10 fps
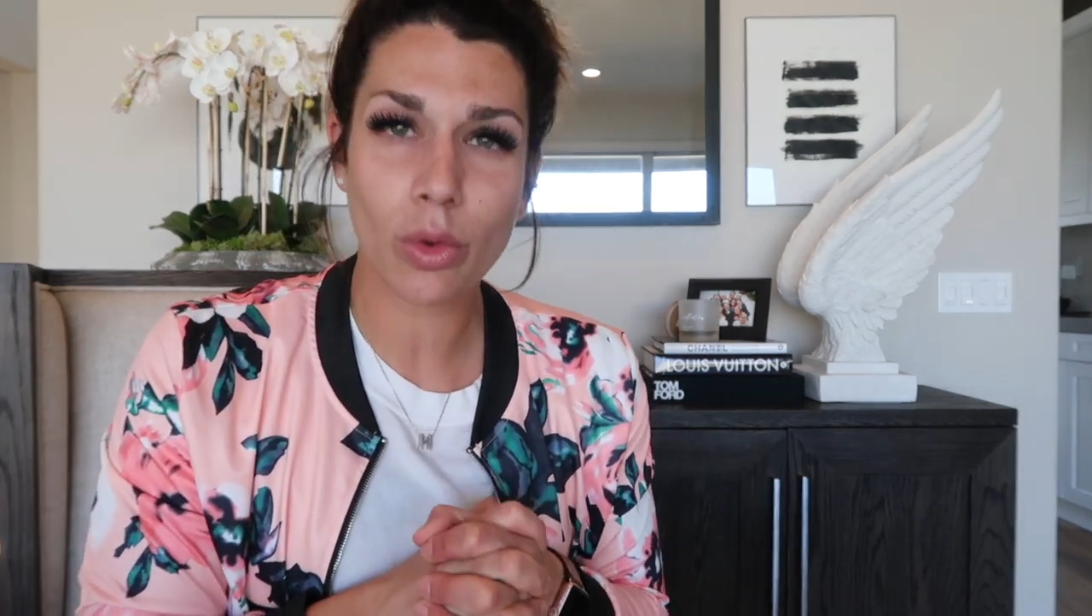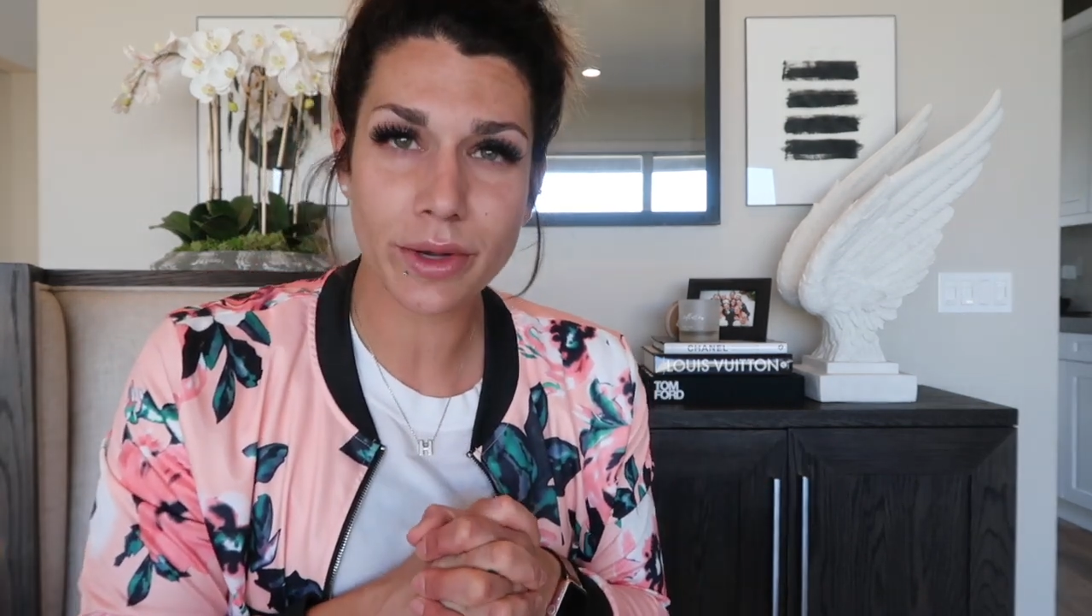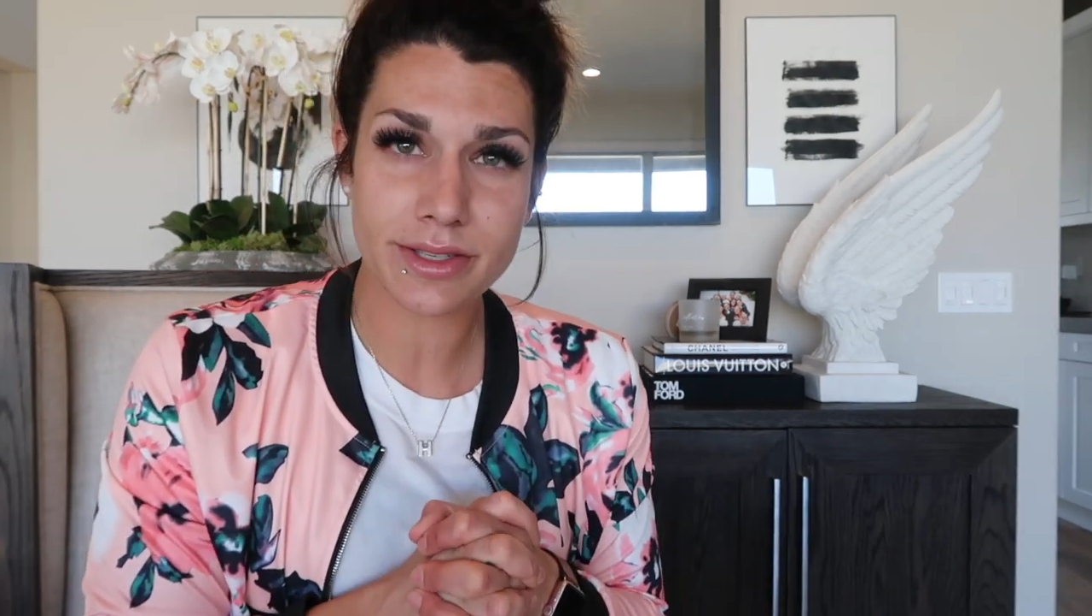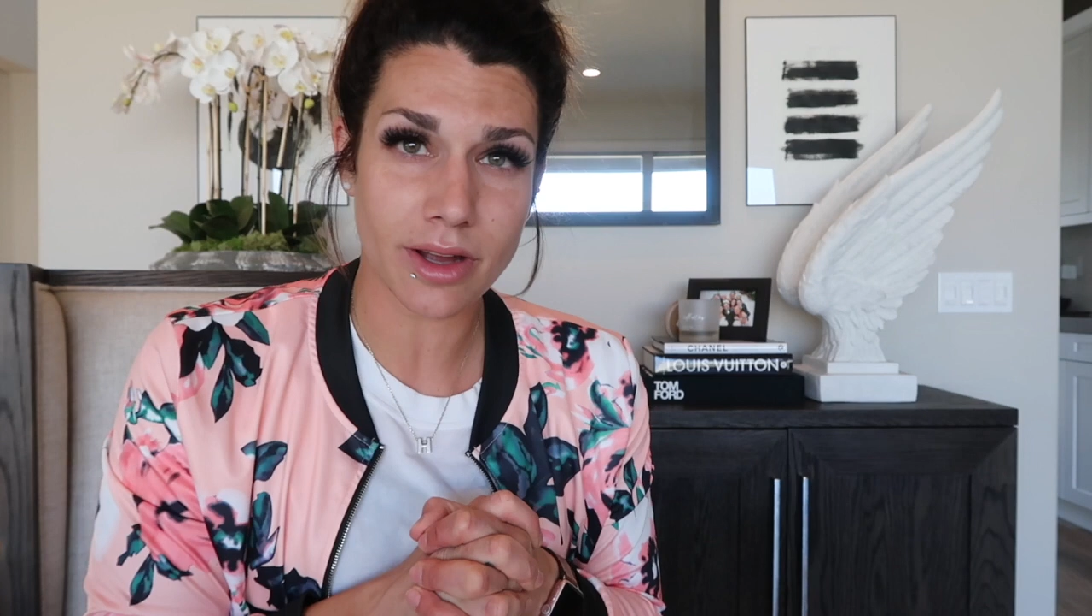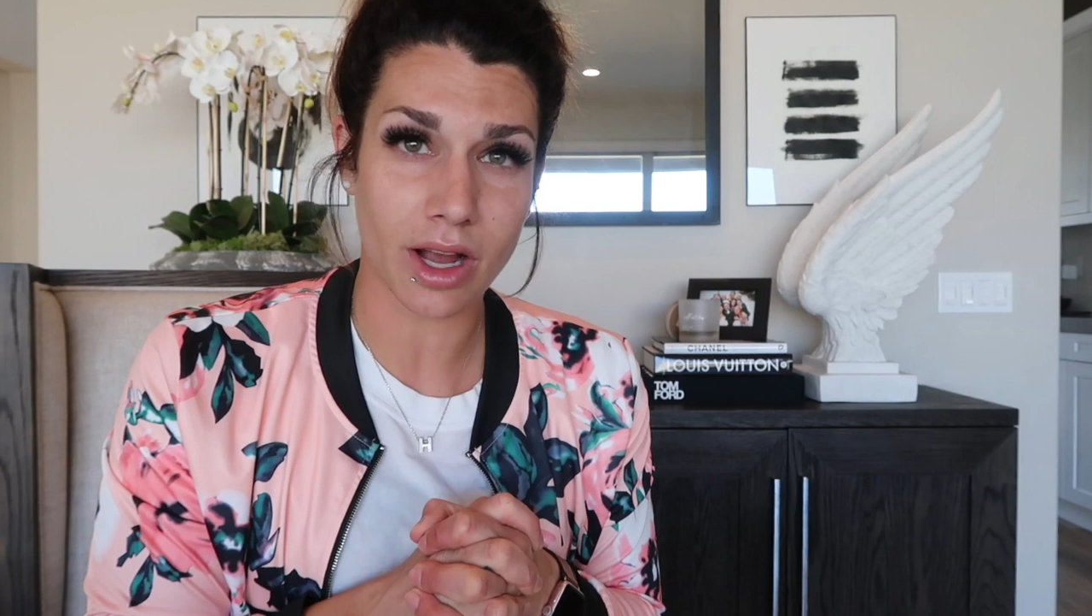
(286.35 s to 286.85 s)

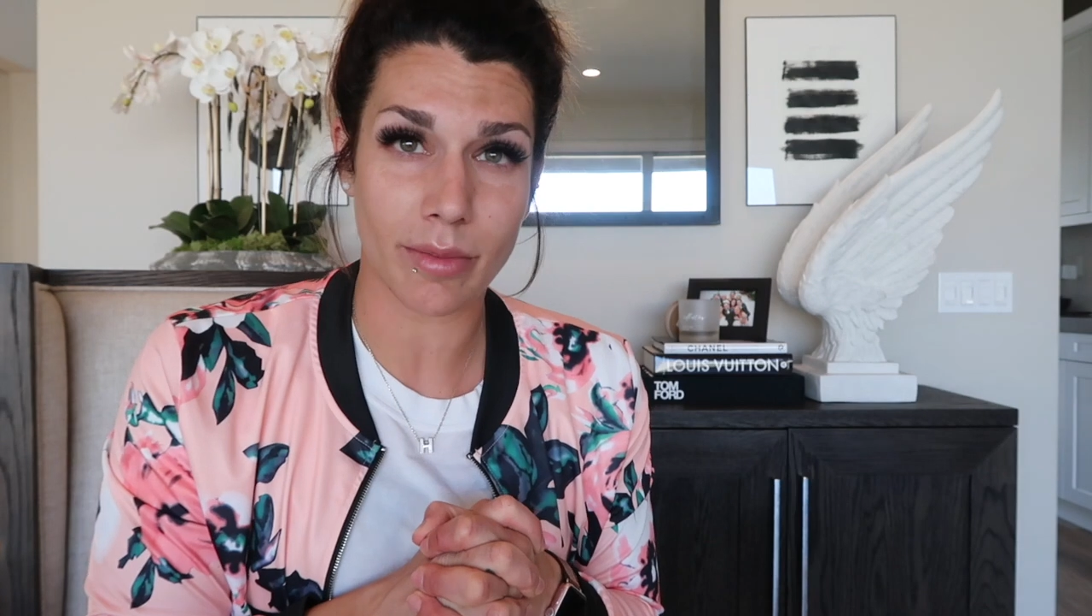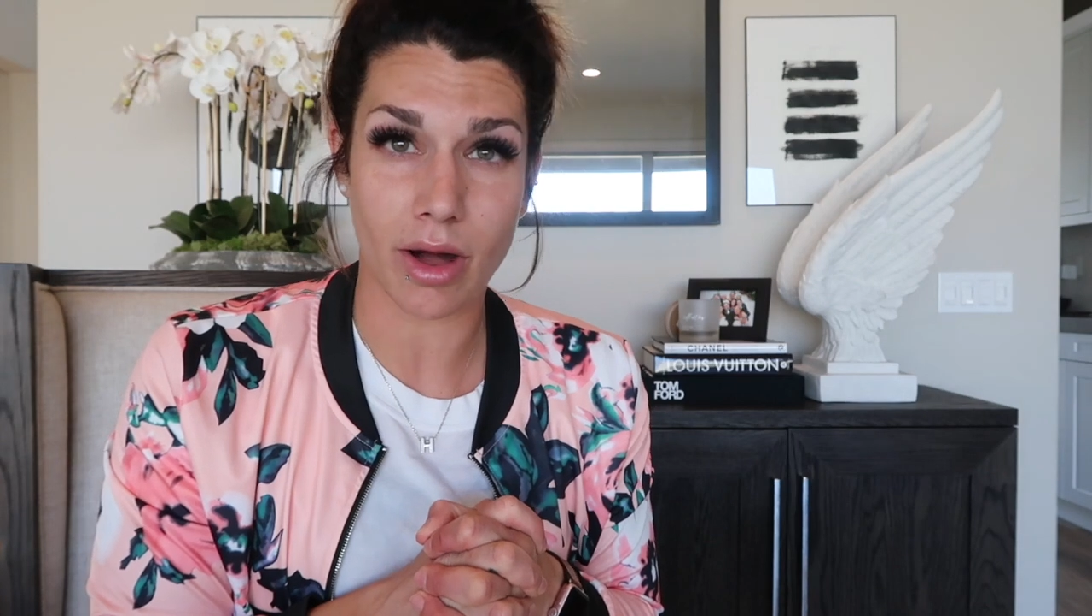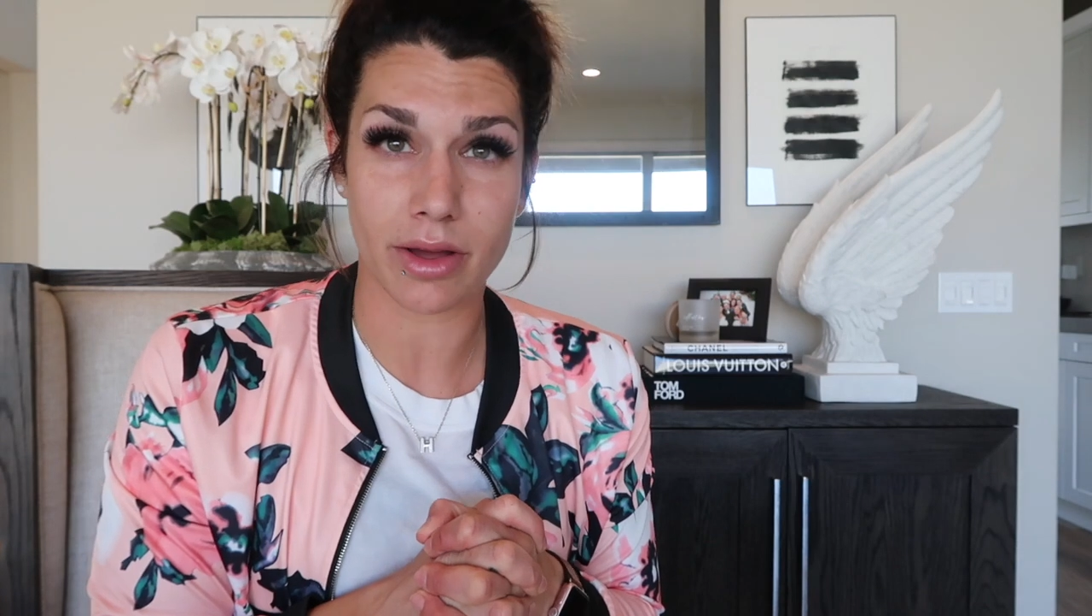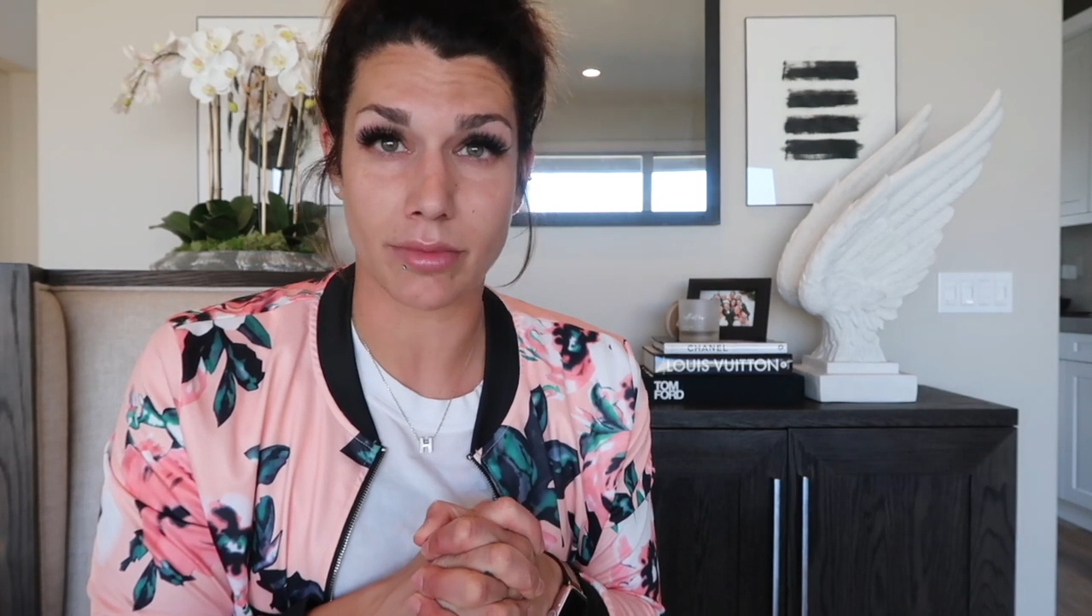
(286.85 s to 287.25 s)
always talk about